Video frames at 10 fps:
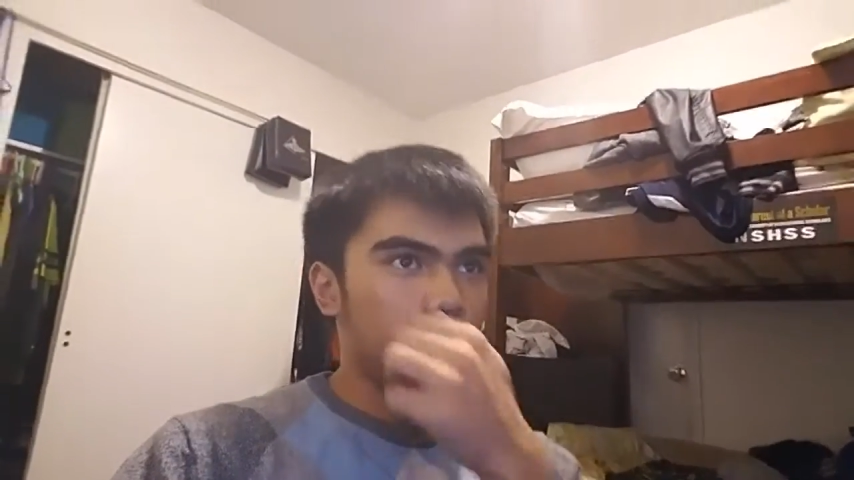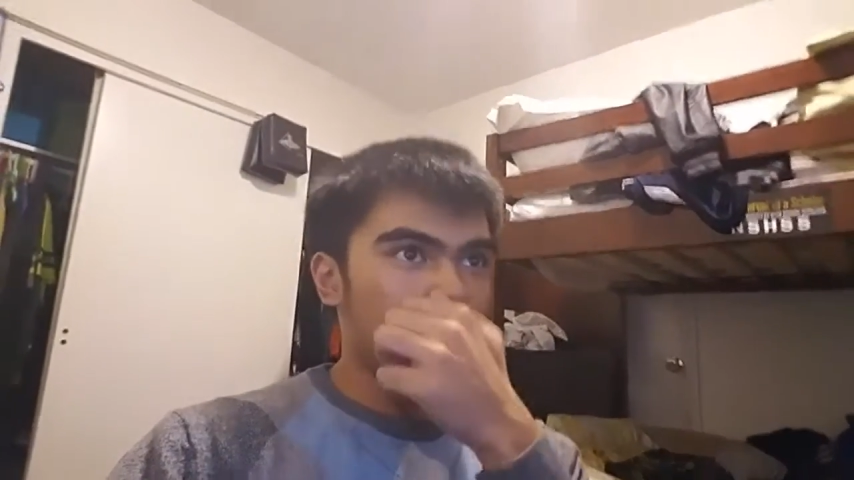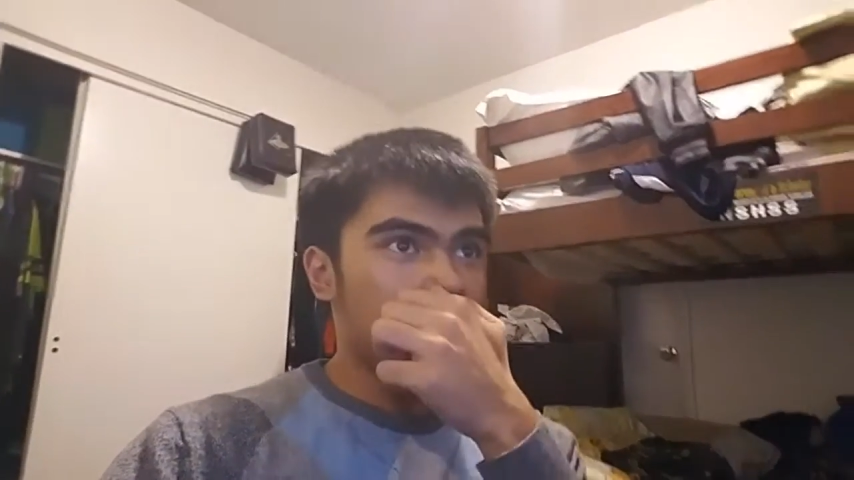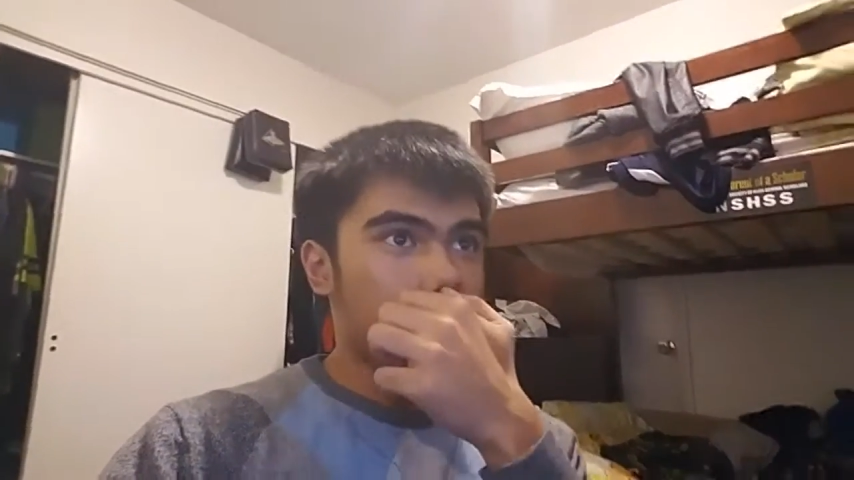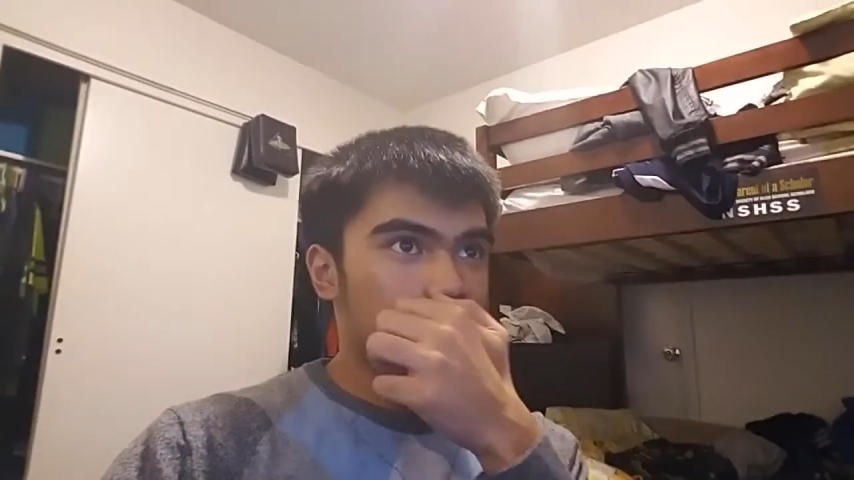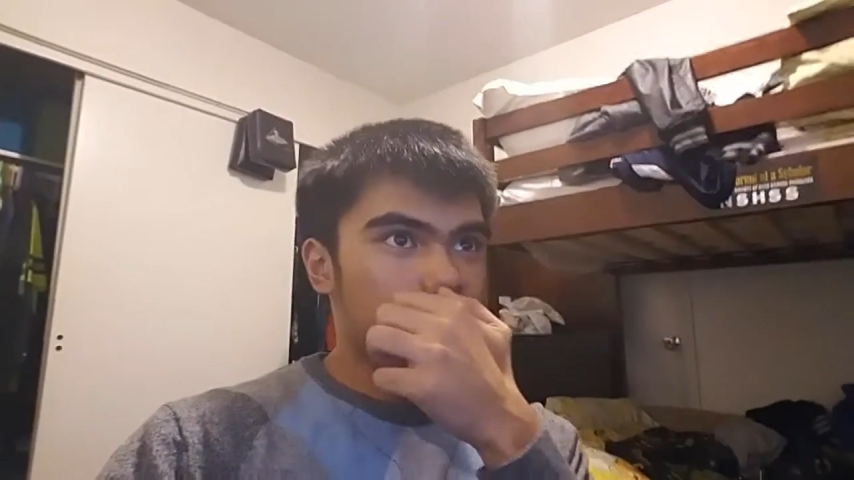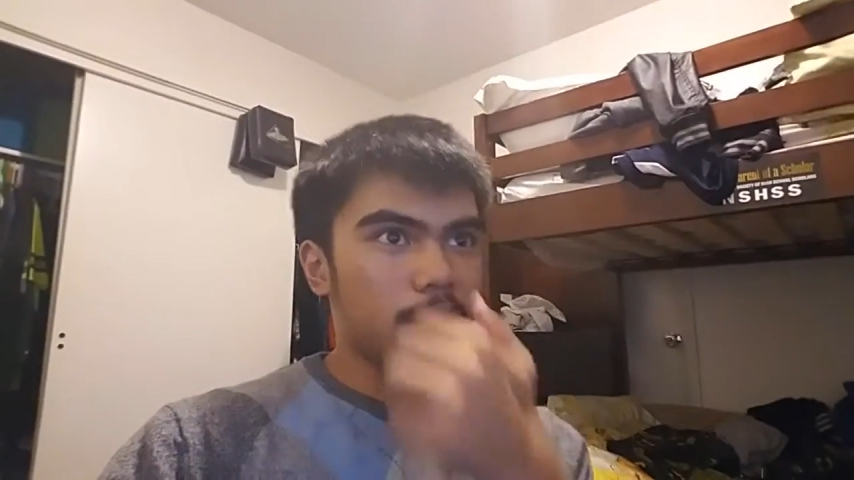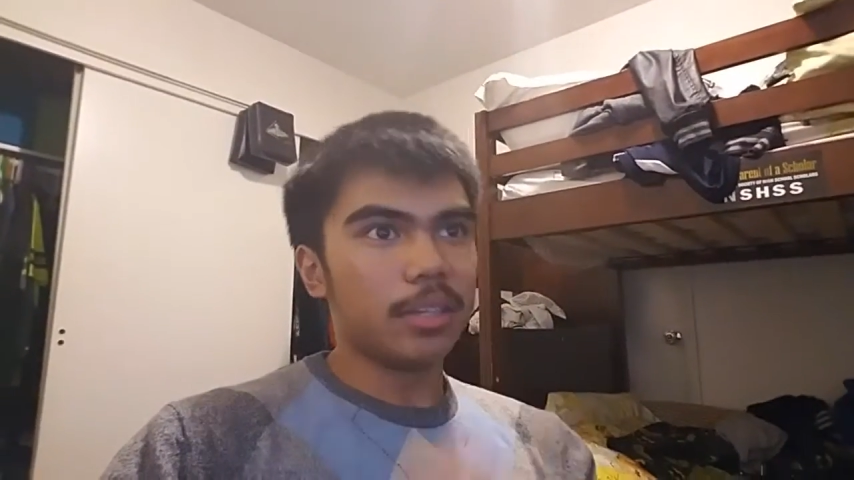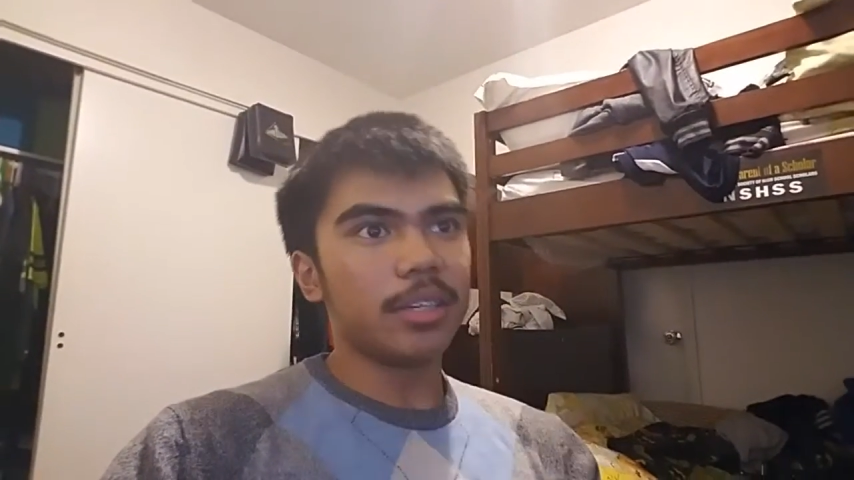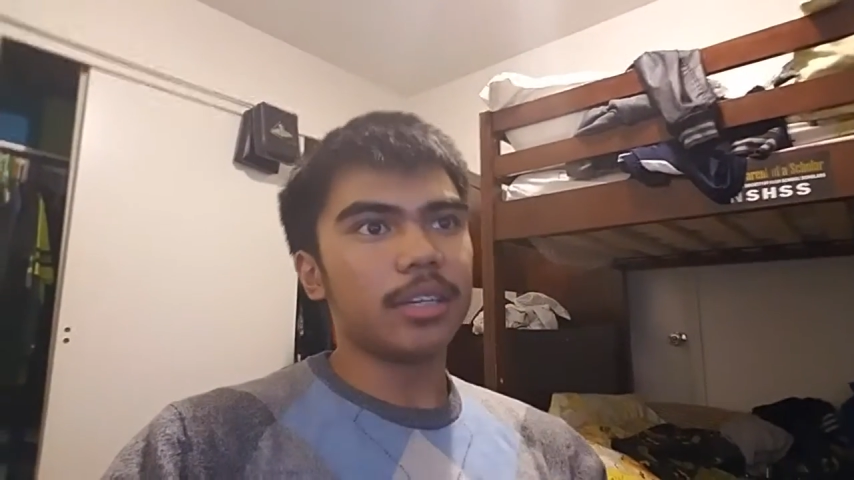you know,
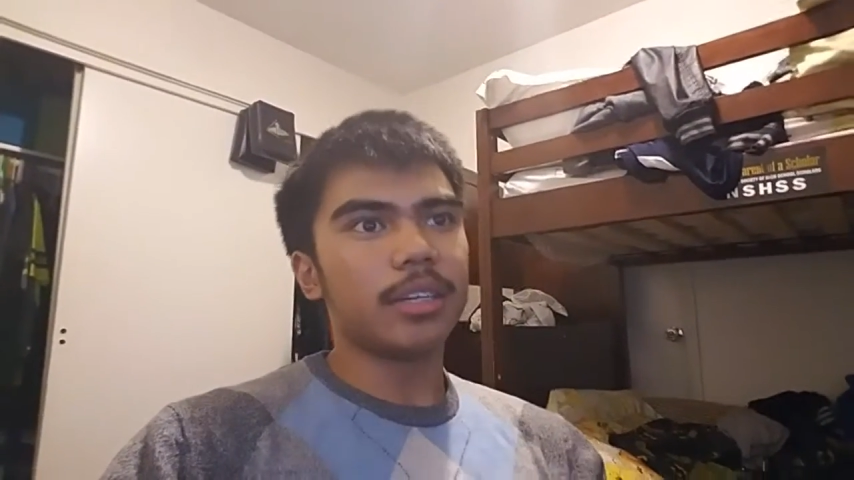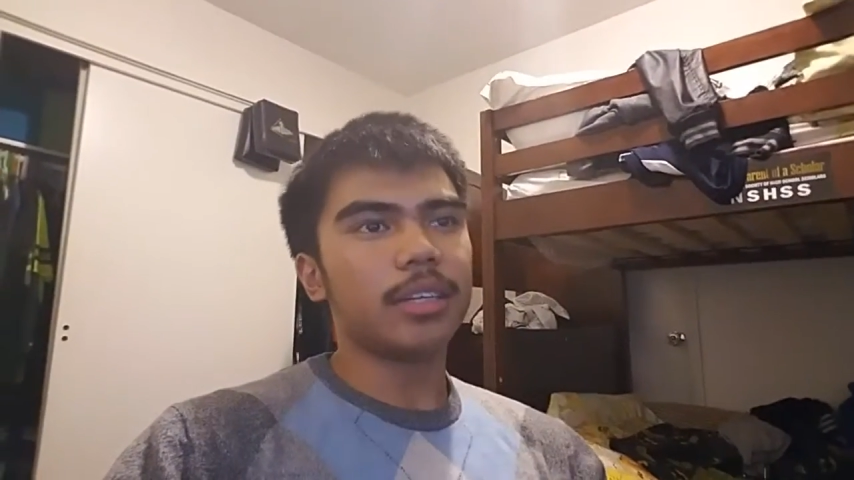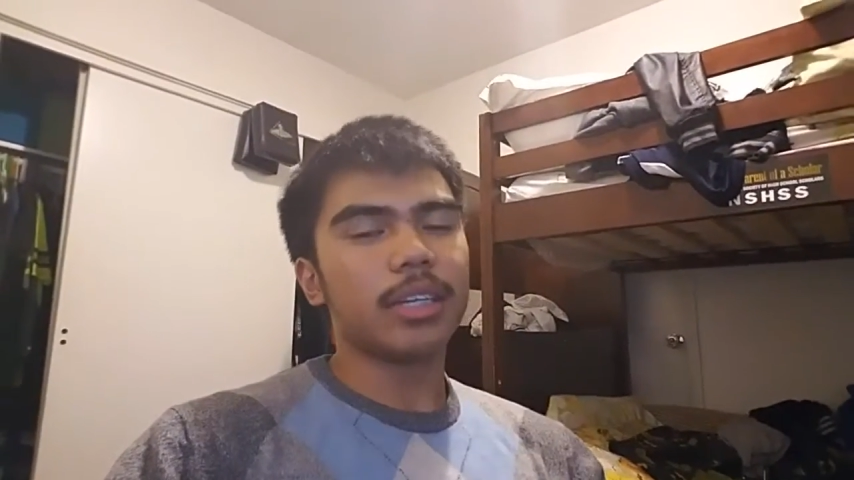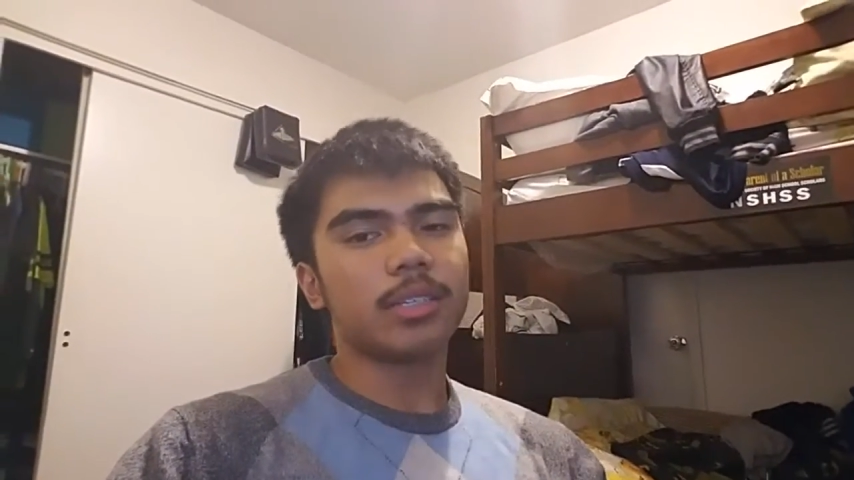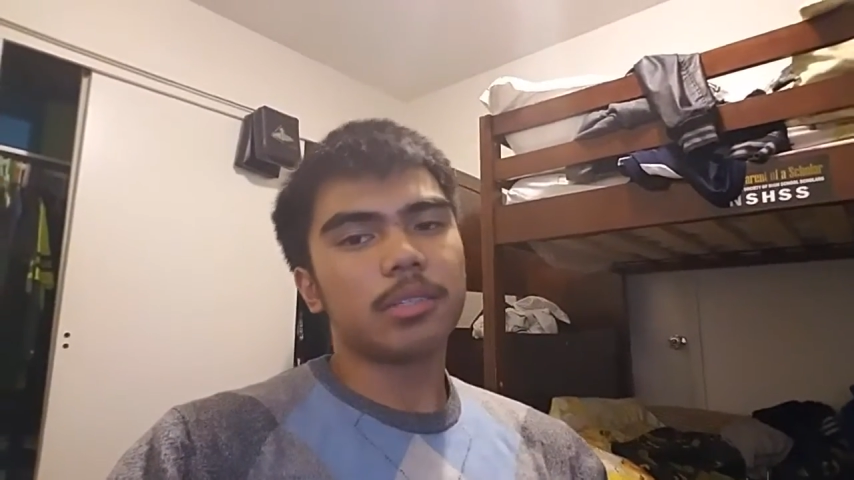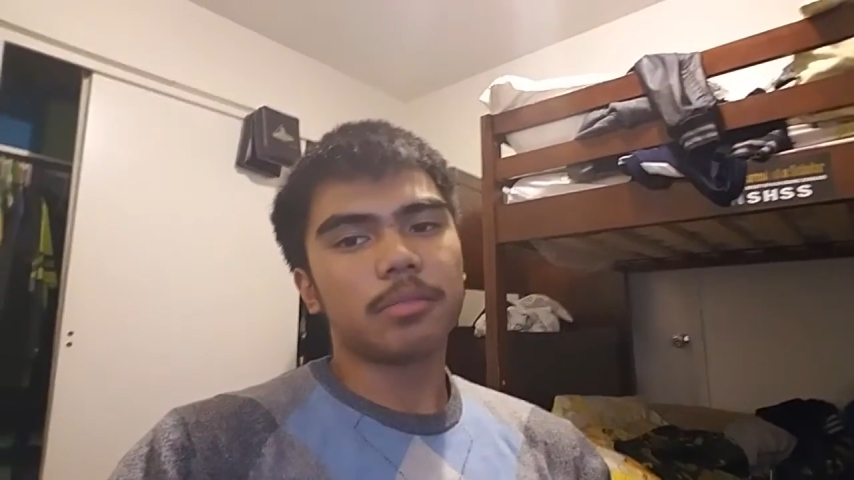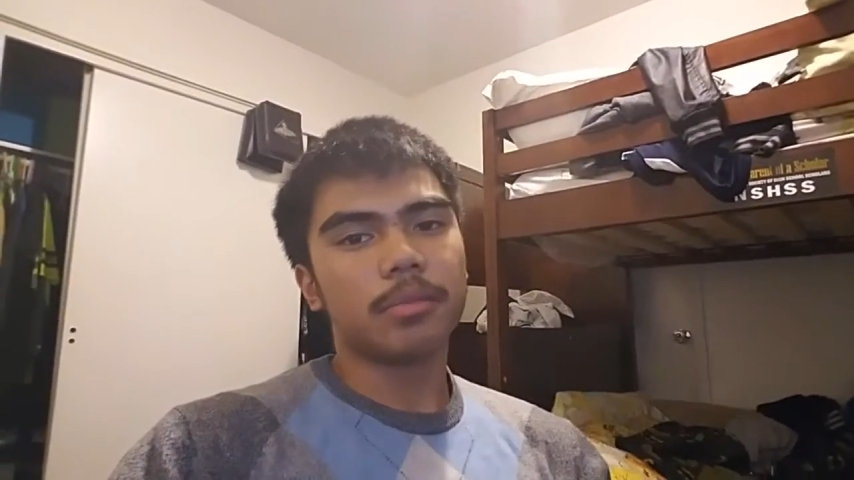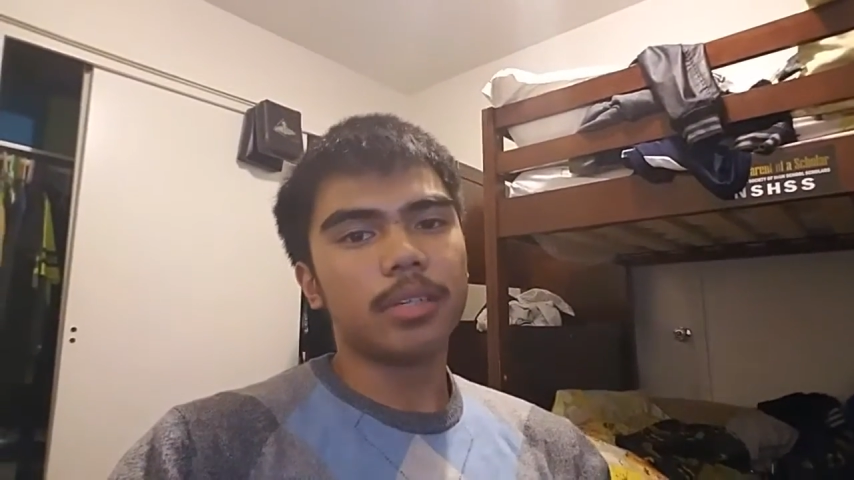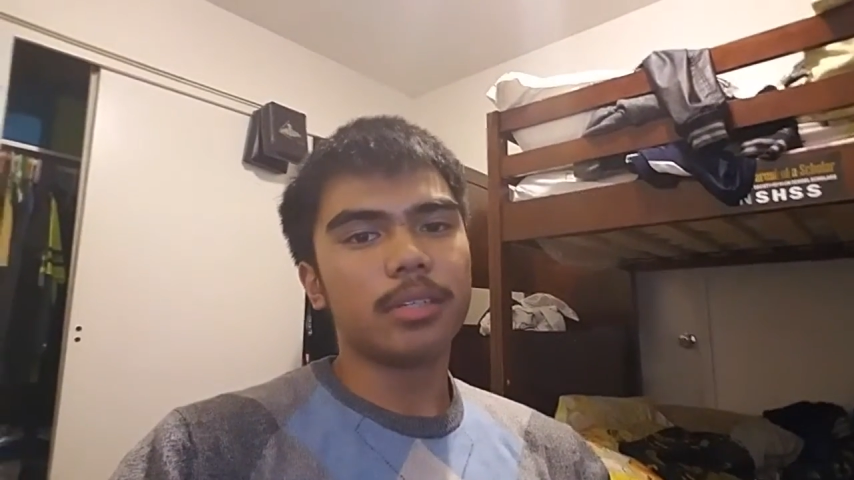and yeah, he